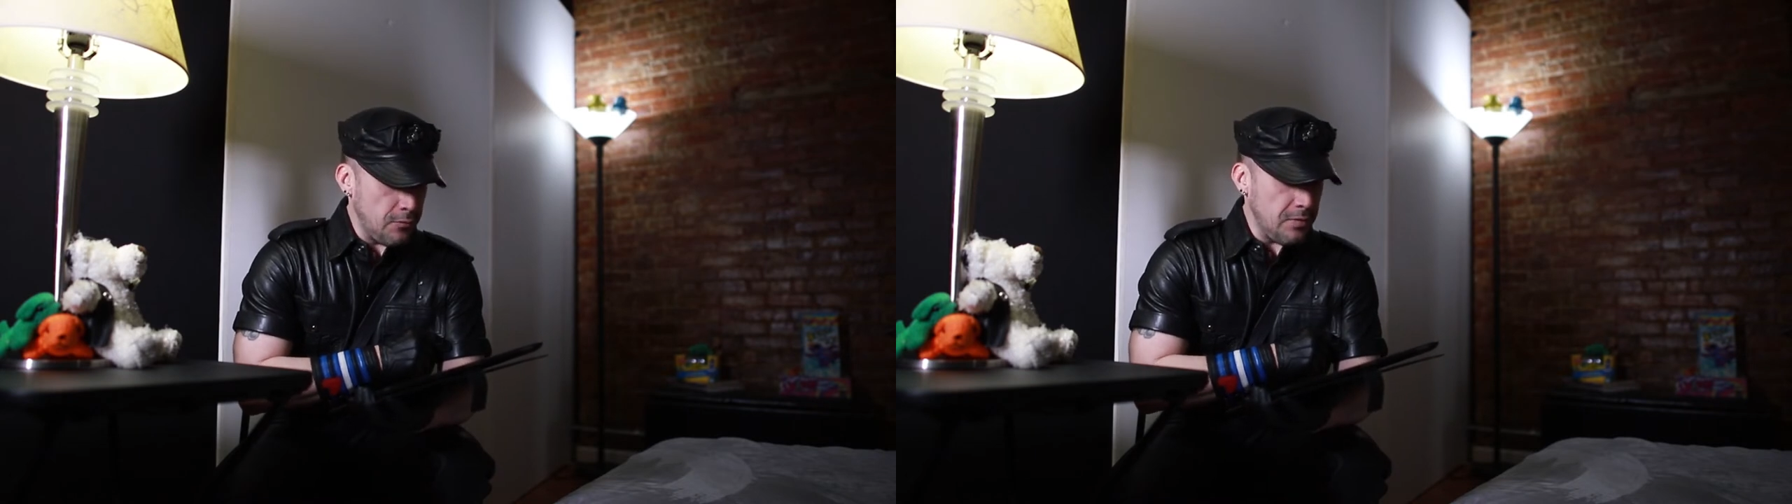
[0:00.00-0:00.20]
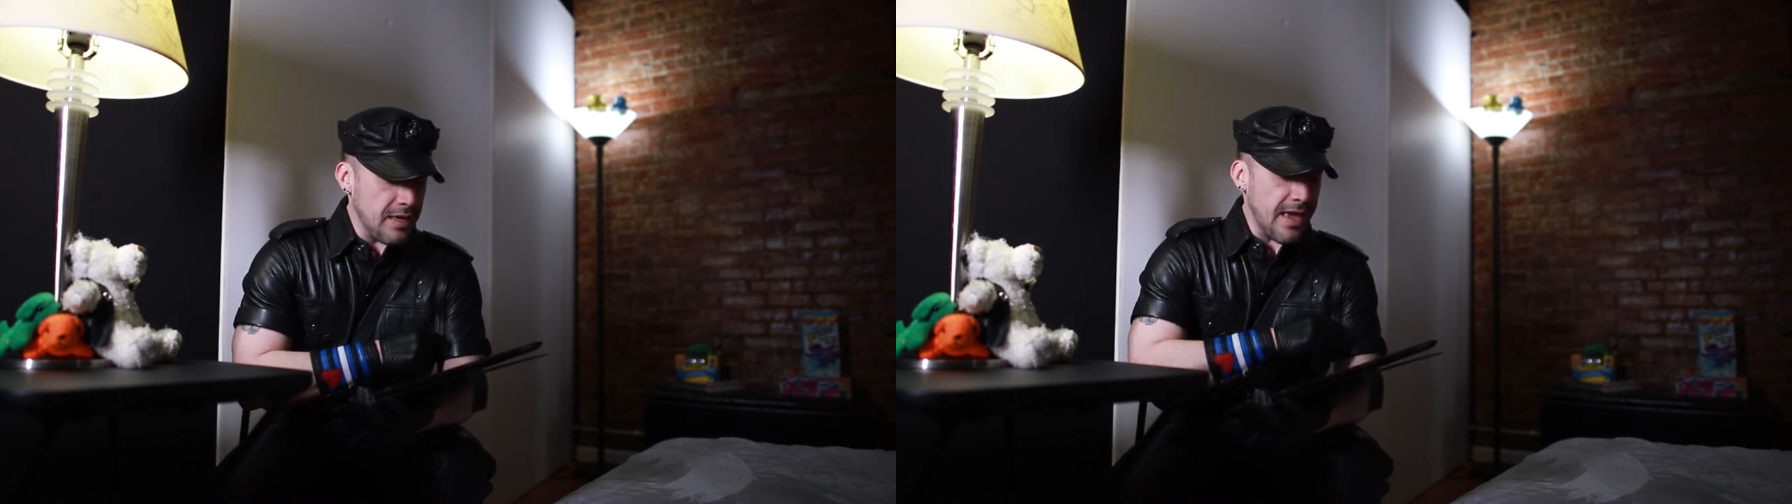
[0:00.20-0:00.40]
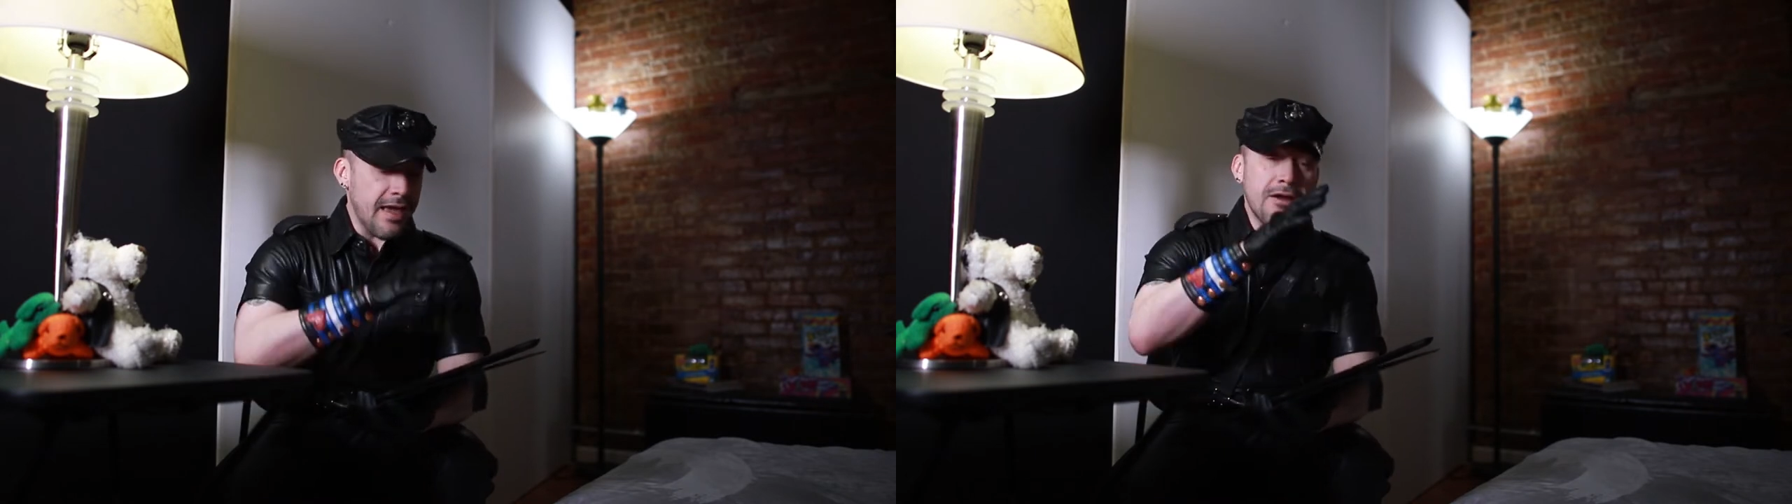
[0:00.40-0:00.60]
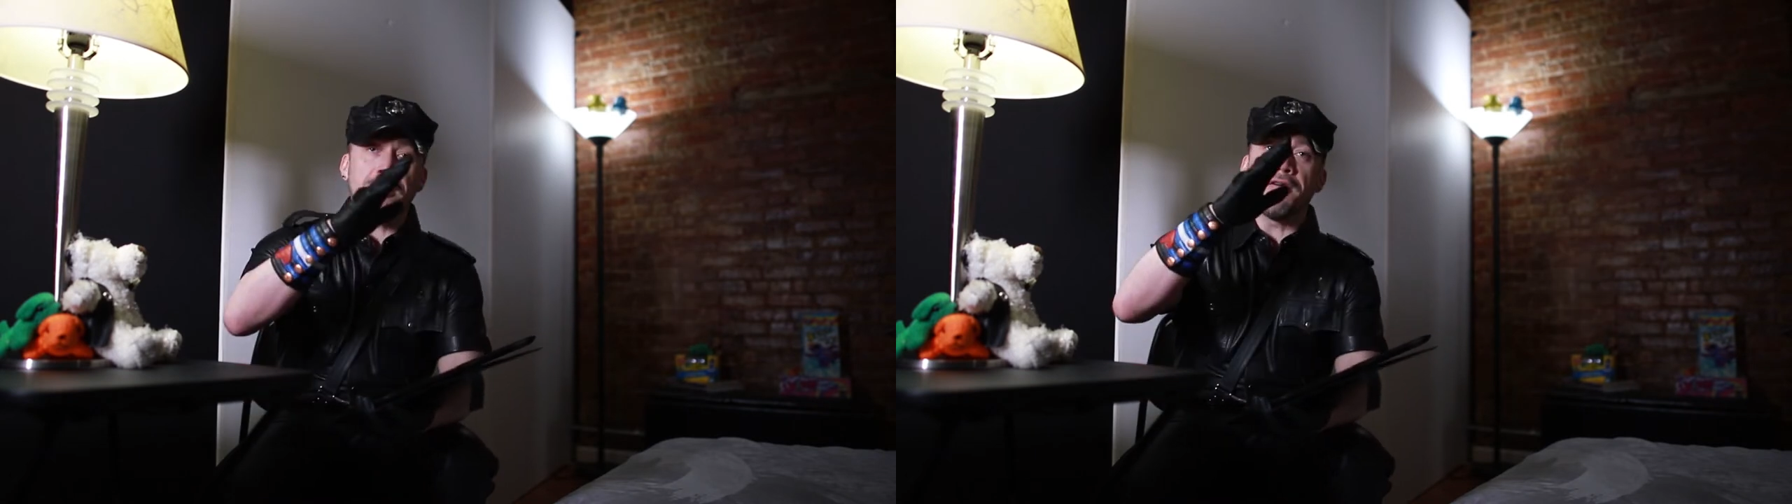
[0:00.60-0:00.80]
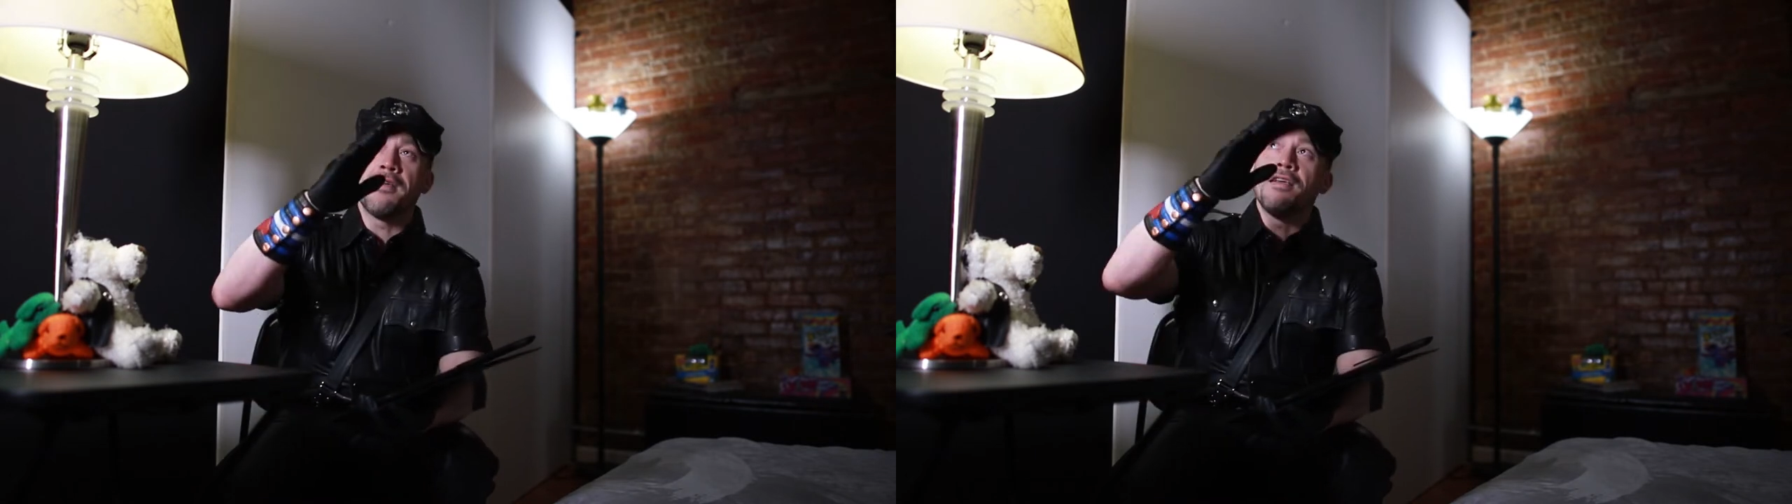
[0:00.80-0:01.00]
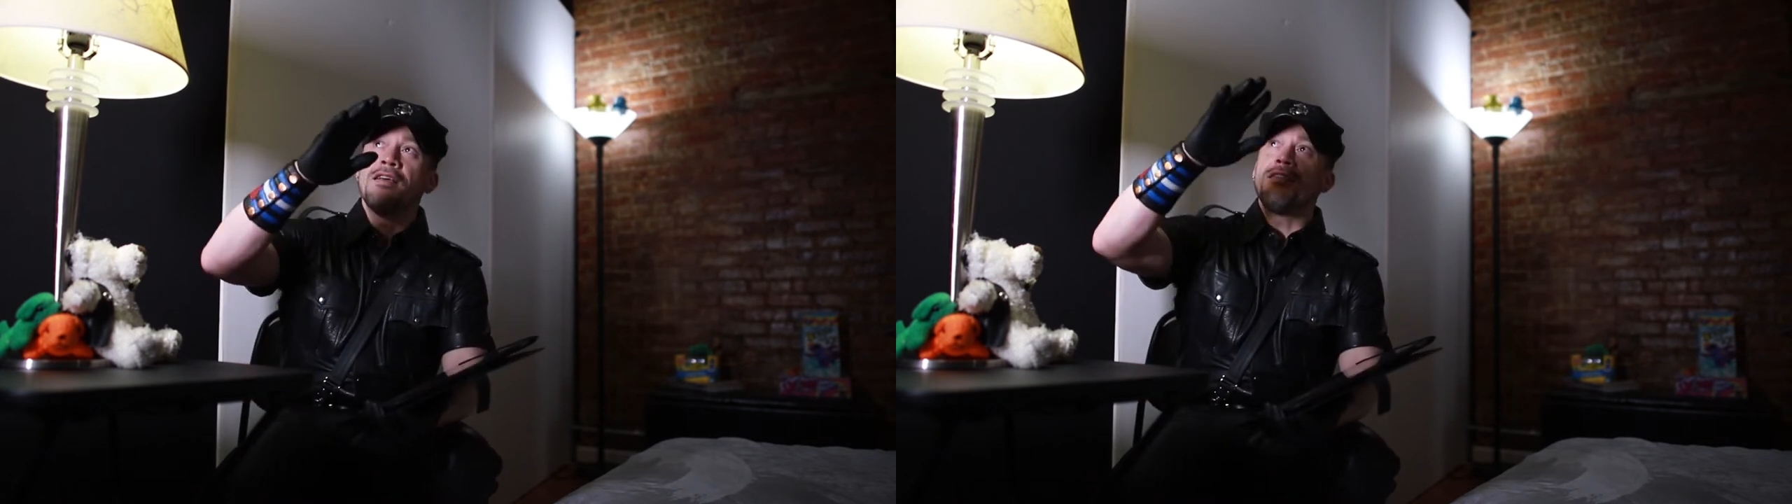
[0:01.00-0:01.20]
Through the air,